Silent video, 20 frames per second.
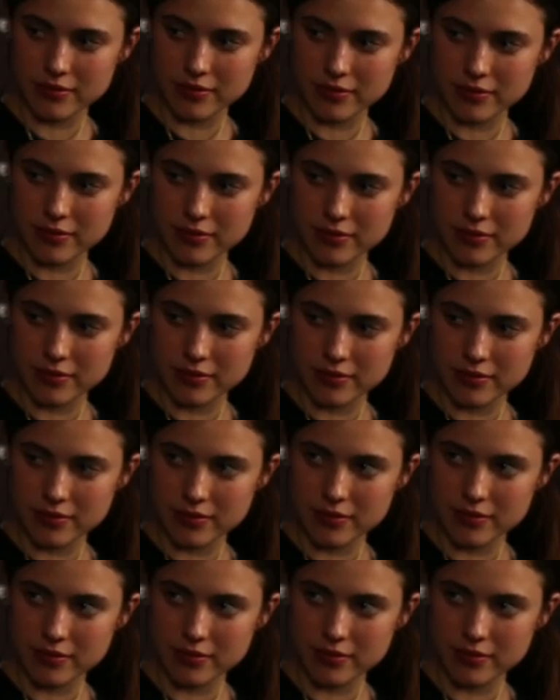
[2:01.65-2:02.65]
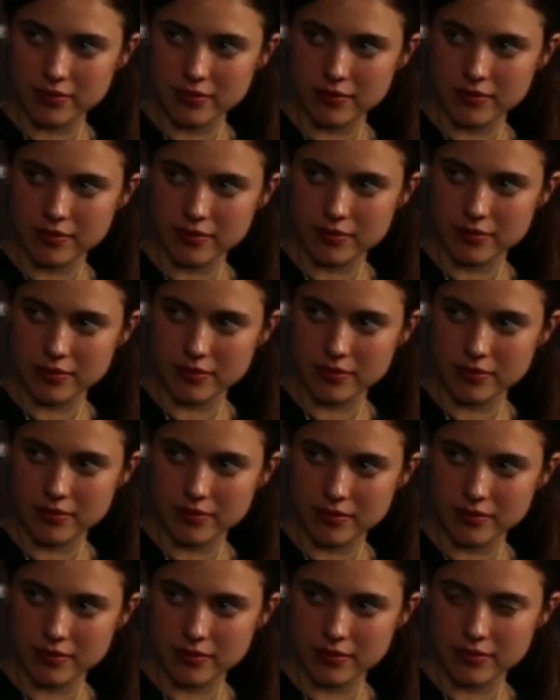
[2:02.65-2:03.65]

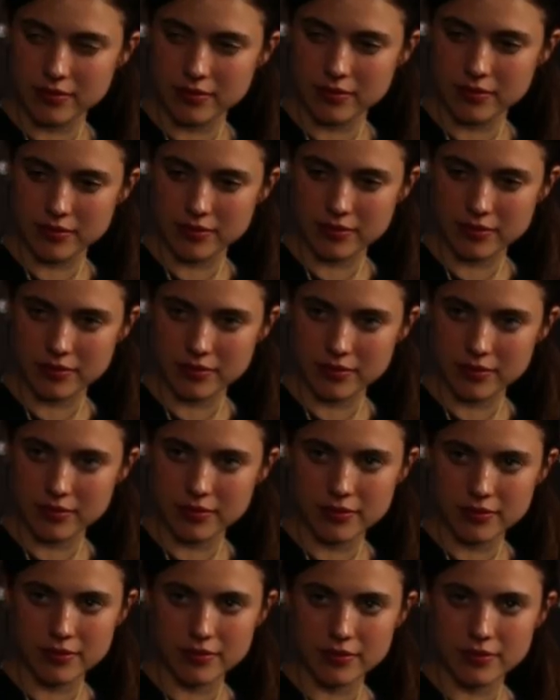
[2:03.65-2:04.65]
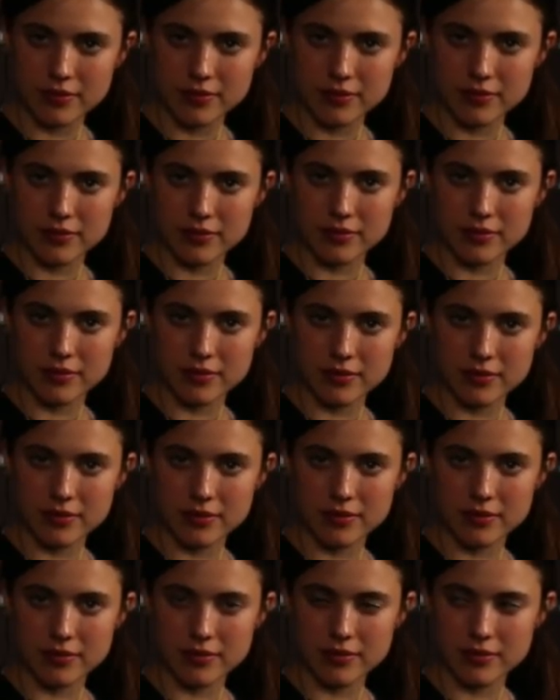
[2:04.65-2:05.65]

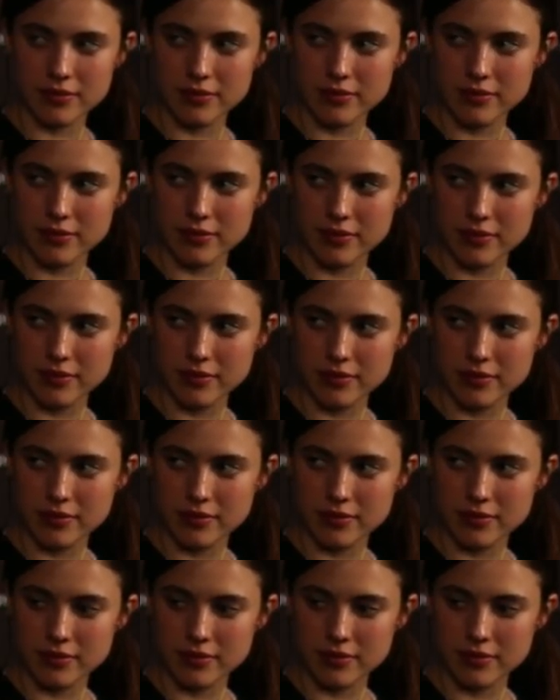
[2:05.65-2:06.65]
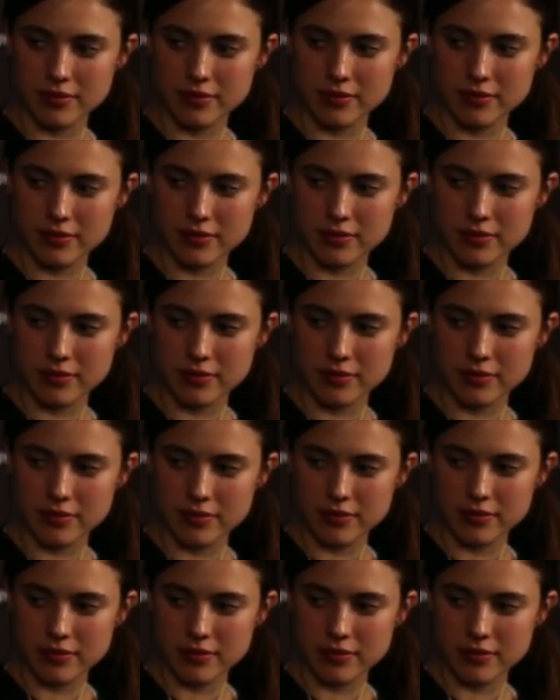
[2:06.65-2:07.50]
No words are spoken by the person on screen.